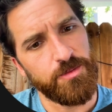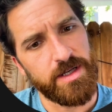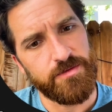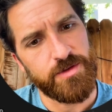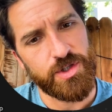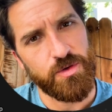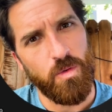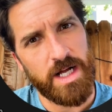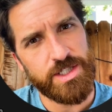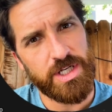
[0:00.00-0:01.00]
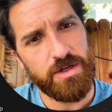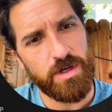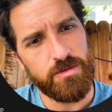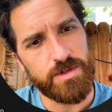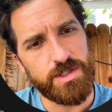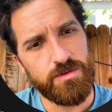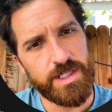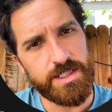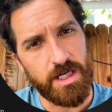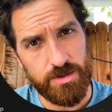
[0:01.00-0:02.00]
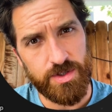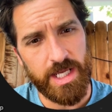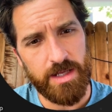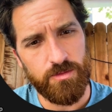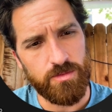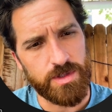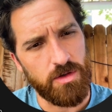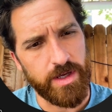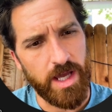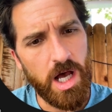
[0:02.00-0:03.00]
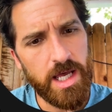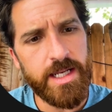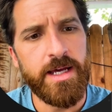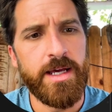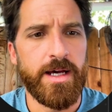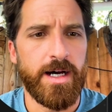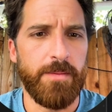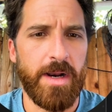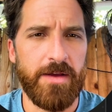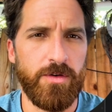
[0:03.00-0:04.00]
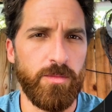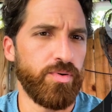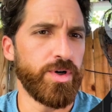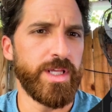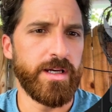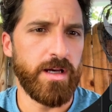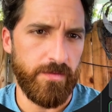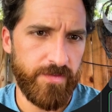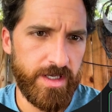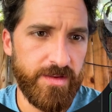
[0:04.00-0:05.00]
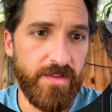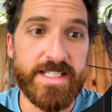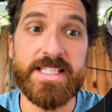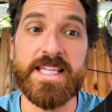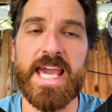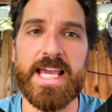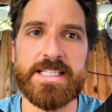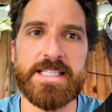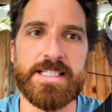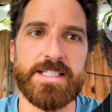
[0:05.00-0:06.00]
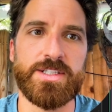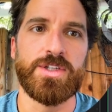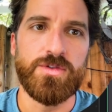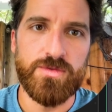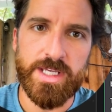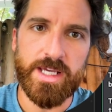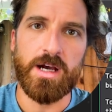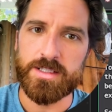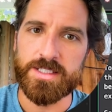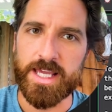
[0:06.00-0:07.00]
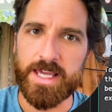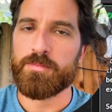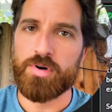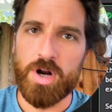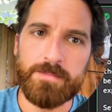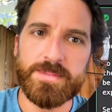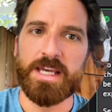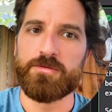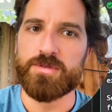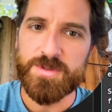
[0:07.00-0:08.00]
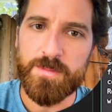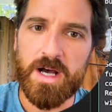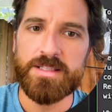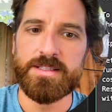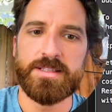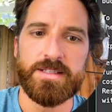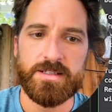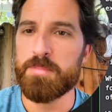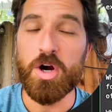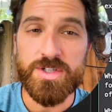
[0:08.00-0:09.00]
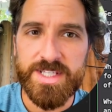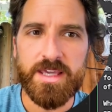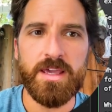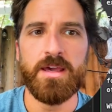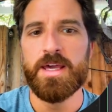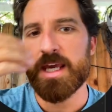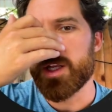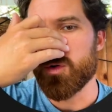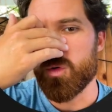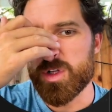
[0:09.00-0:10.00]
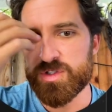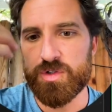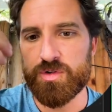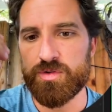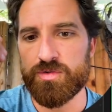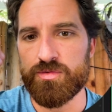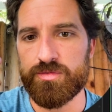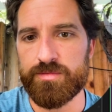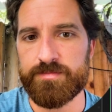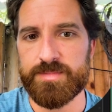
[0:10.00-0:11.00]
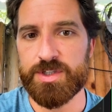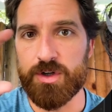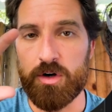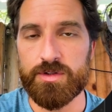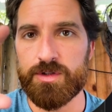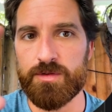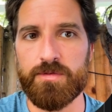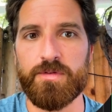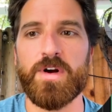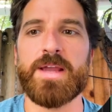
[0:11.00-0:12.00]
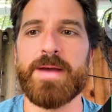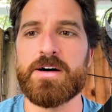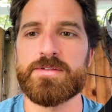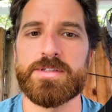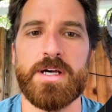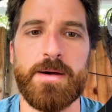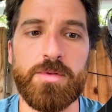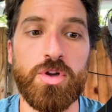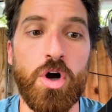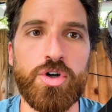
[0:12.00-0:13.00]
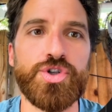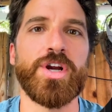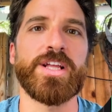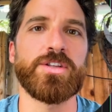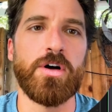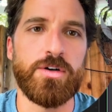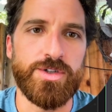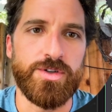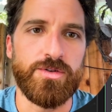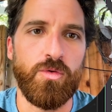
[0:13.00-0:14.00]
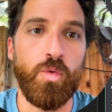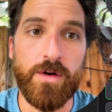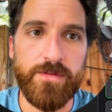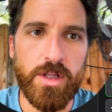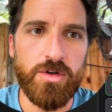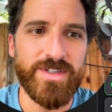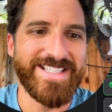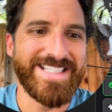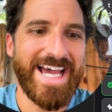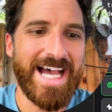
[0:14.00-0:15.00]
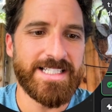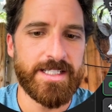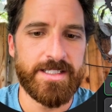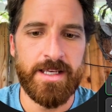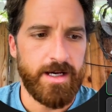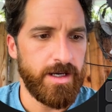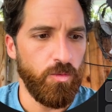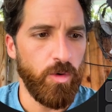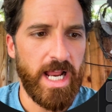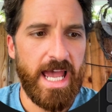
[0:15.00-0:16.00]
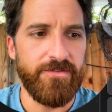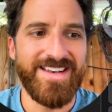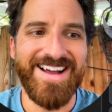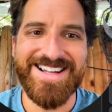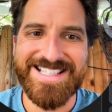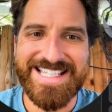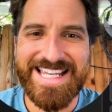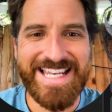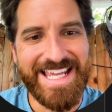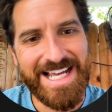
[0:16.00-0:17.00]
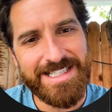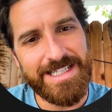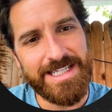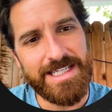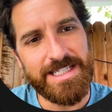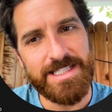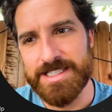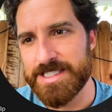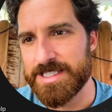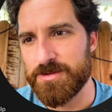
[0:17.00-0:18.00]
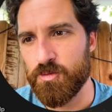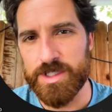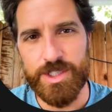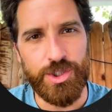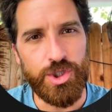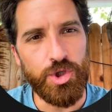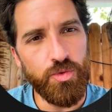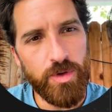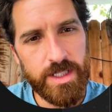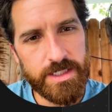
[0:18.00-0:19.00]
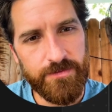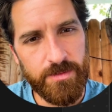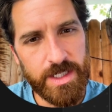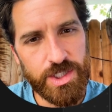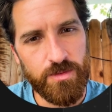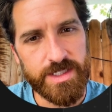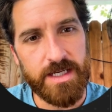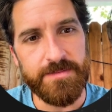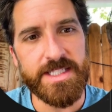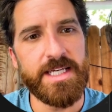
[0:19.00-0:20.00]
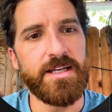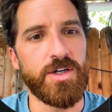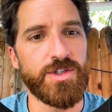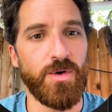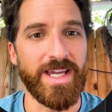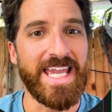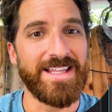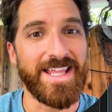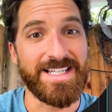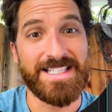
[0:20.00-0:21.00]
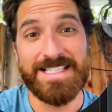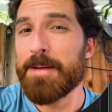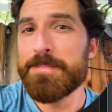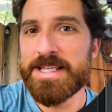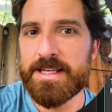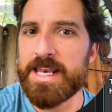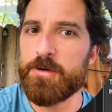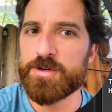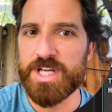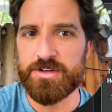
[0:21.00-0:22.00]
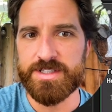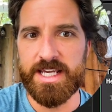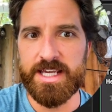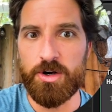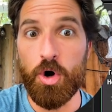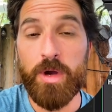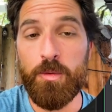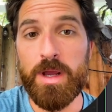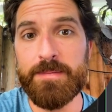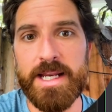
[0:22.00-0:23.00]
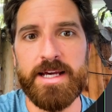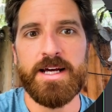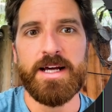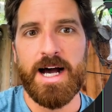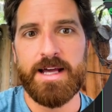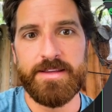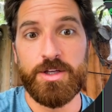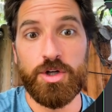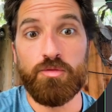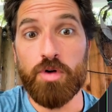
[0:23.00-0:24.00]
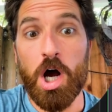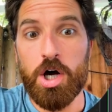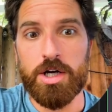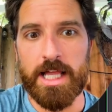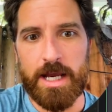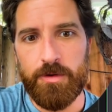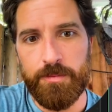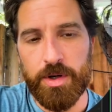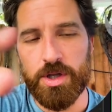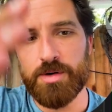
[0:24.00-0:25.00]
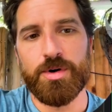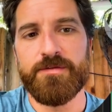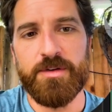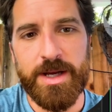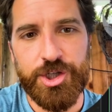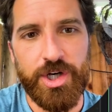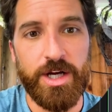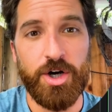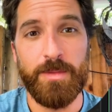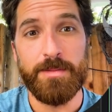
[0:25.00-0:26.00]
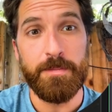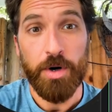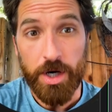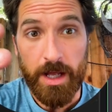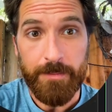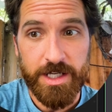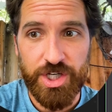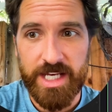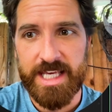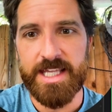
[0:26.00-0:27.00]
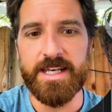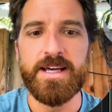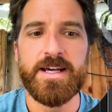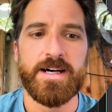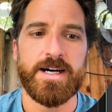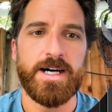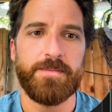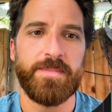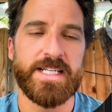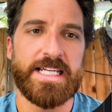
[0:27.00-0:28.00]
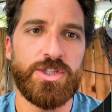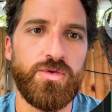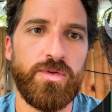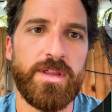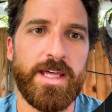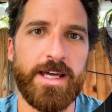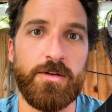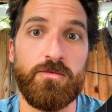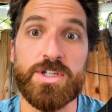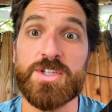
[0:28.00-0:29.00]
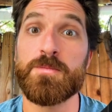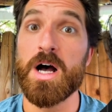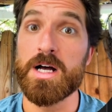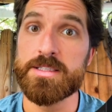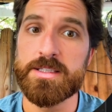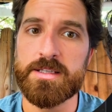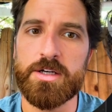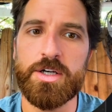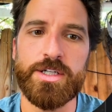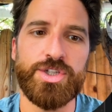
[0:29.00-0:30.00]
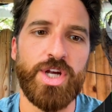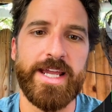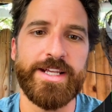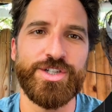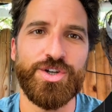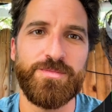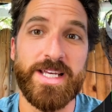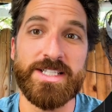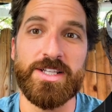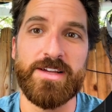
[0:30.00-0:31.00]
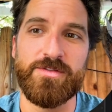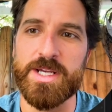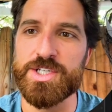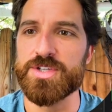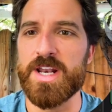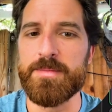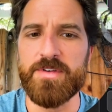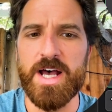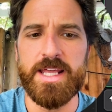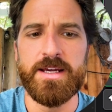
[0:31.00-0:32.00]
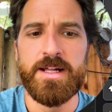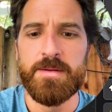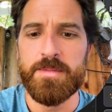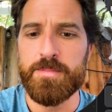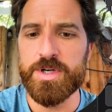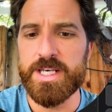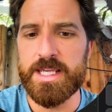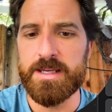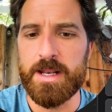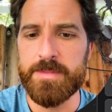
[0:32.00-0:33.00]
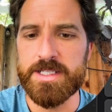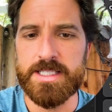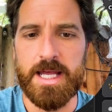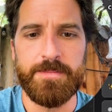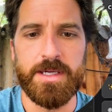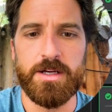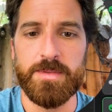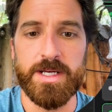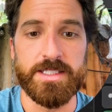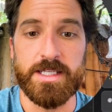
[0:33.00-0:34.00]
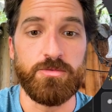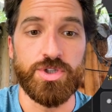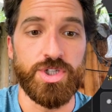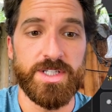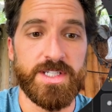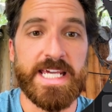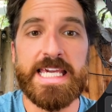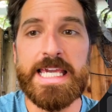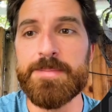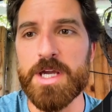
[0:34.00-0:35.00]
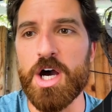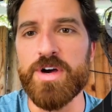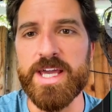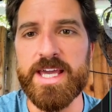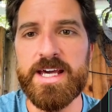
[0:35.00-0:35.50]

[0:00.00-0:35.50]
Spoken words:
bit of just watching what it was doing to understand what was going on, but I feel pretty confident that that's the case, is it's using this like prompt and response parsing in order to start to frame out larger and larger workflows and tasks. What I have not seen yet is what to do with this information once it comes in. Also, I can't like stop it. And I wish I could say, okay, wait a minute, you're wrong. Like I want to put a little more information here, or maybe put a budget in, because I do think the response could change based on the information that I provide, but pretty neat. I'm going to stop it here because it will just keep going.